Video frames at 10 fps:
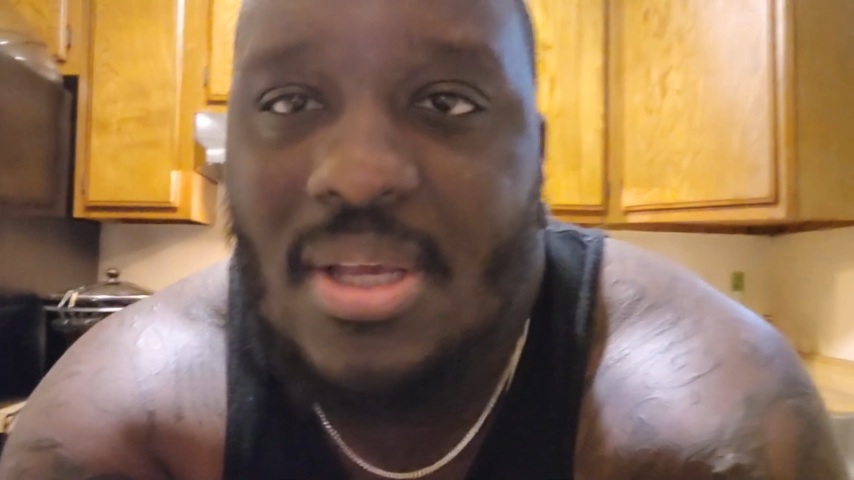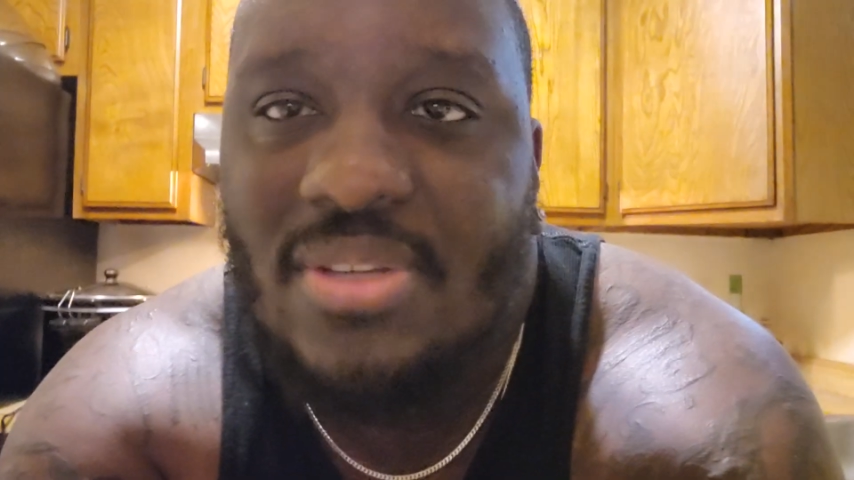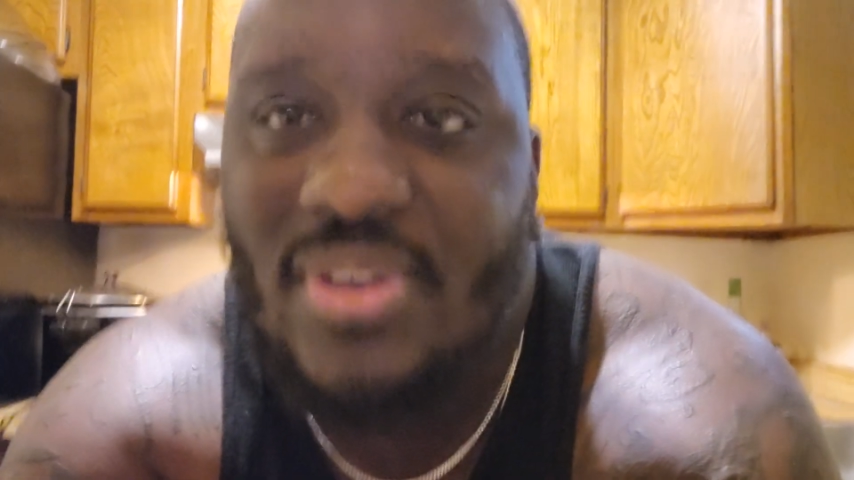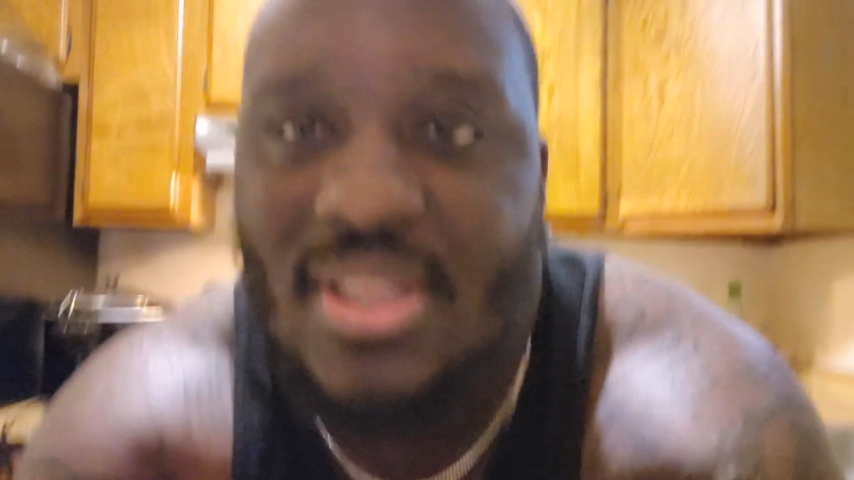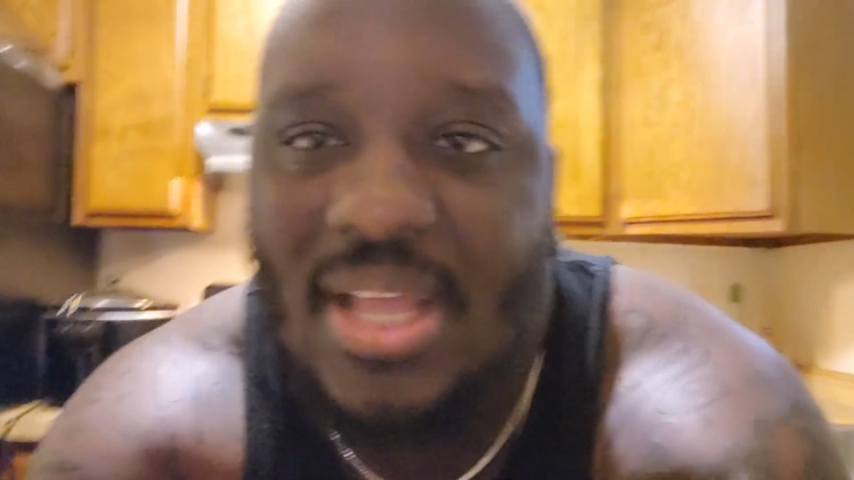
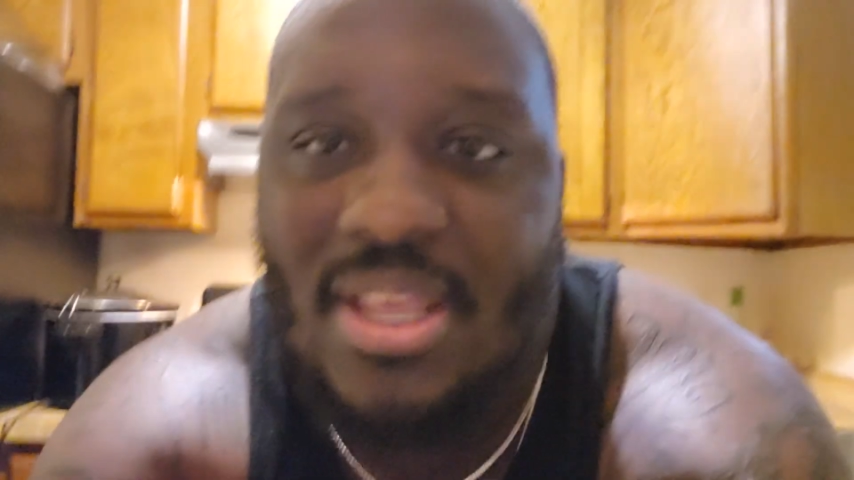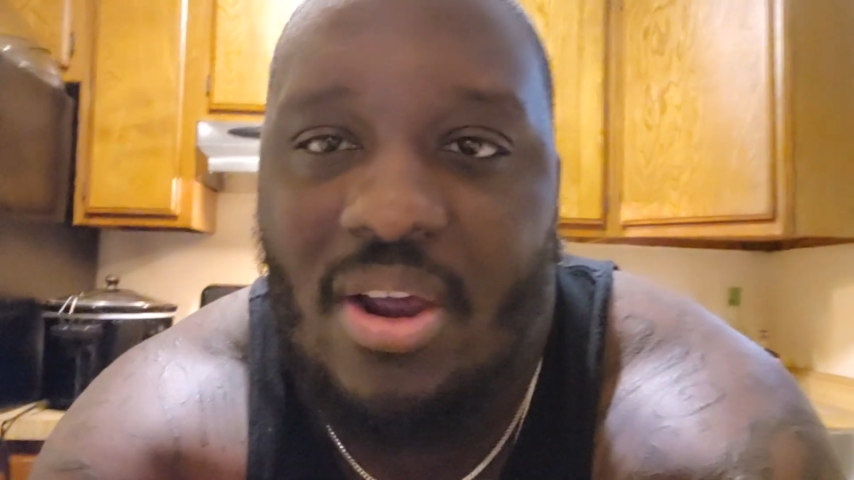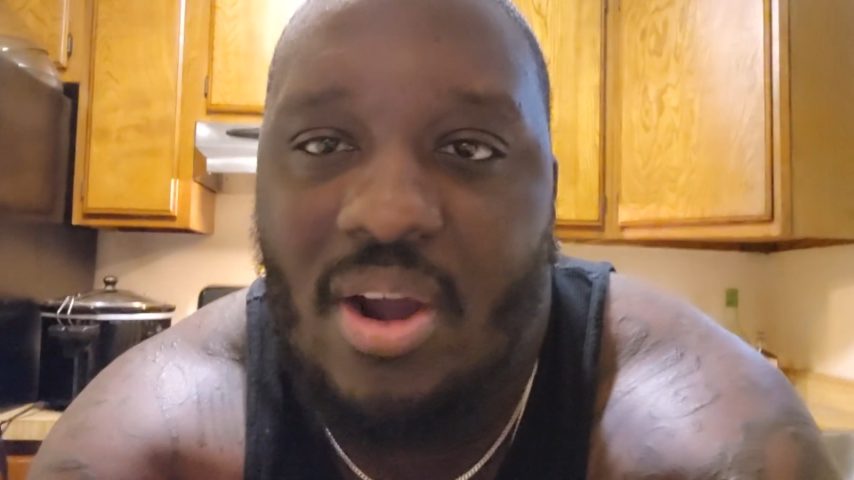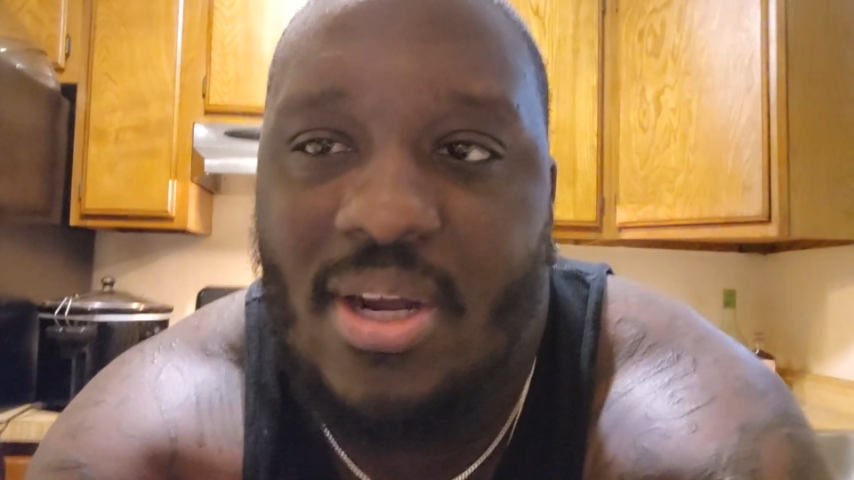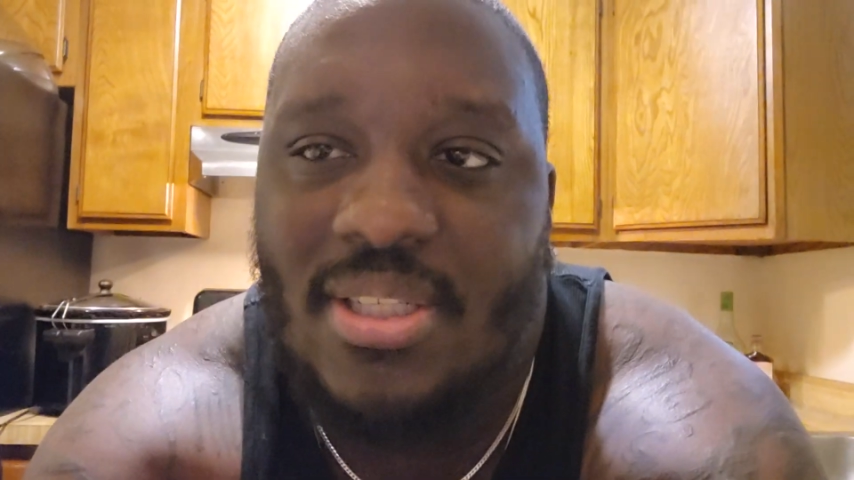It's really not
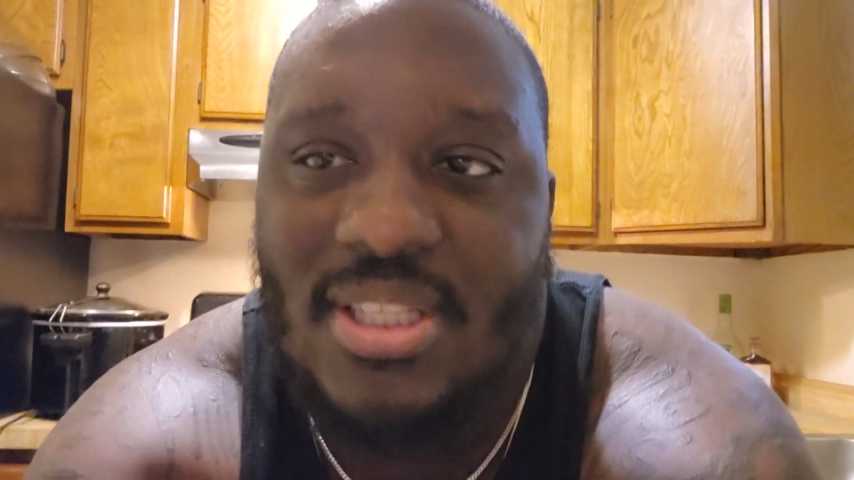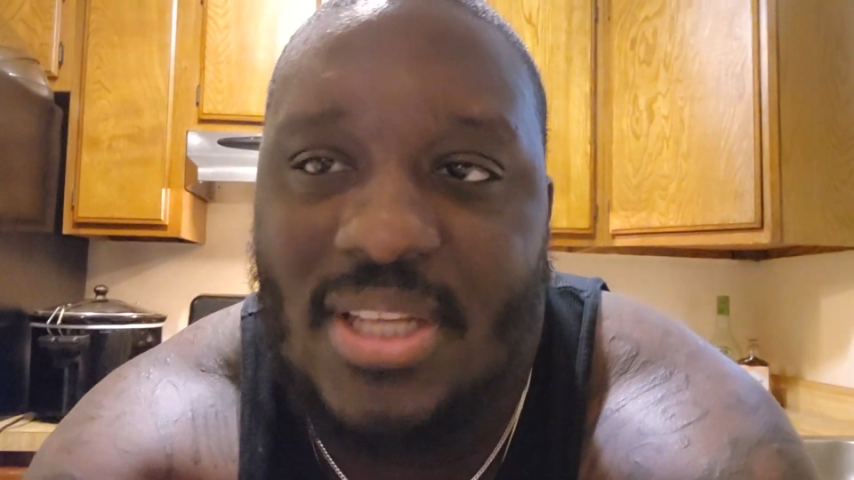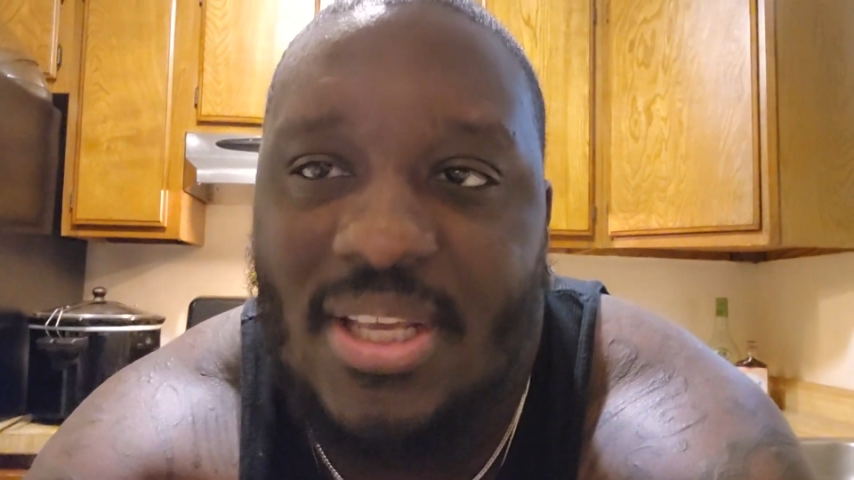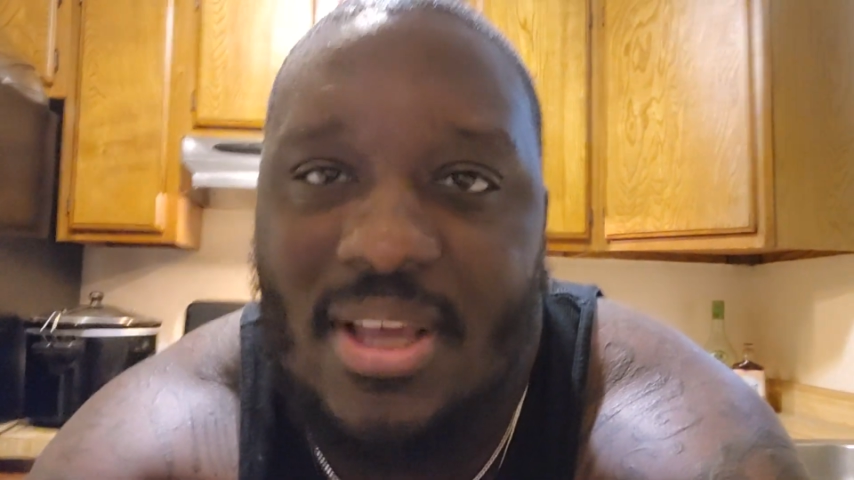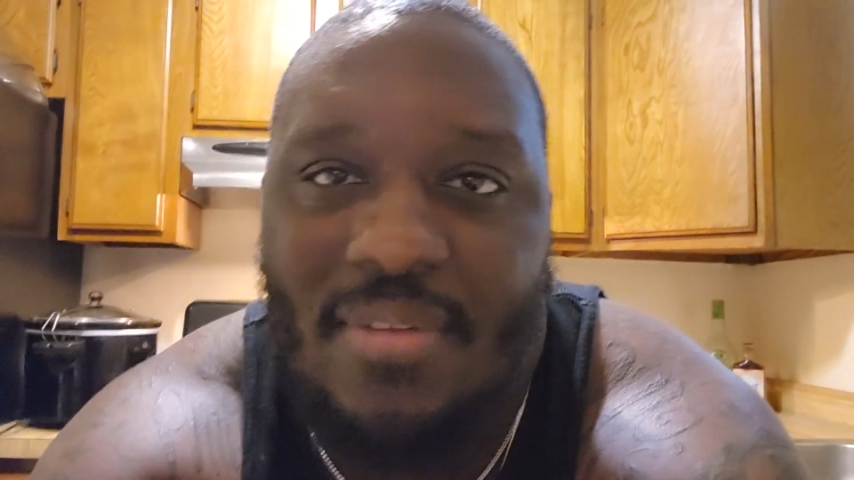that hard.
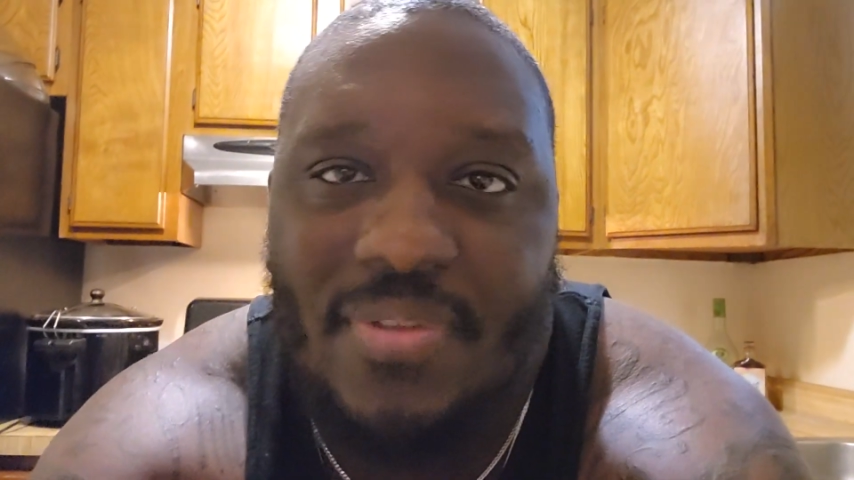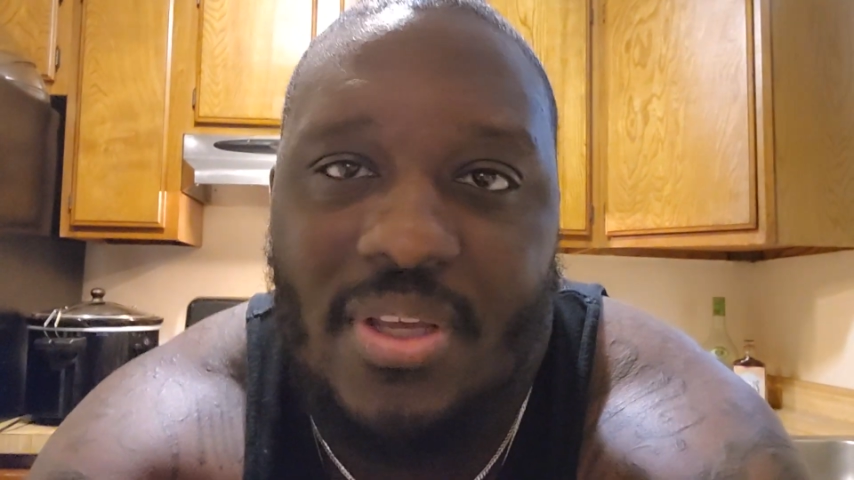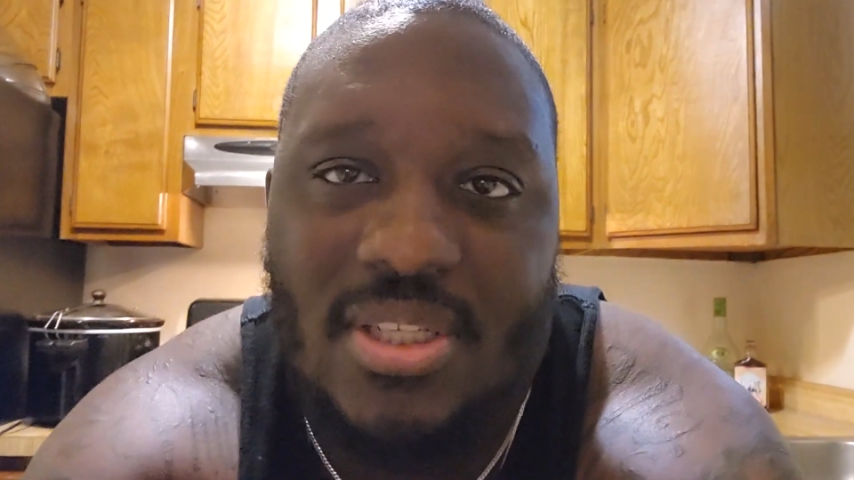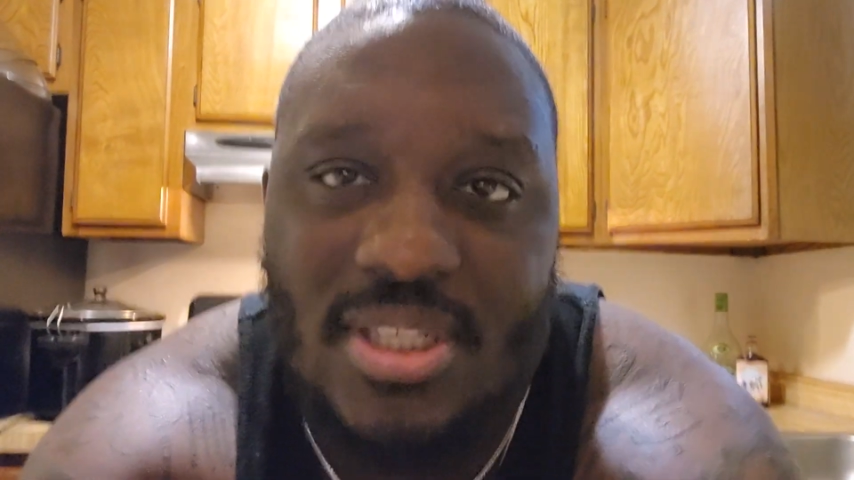Just eat healthy.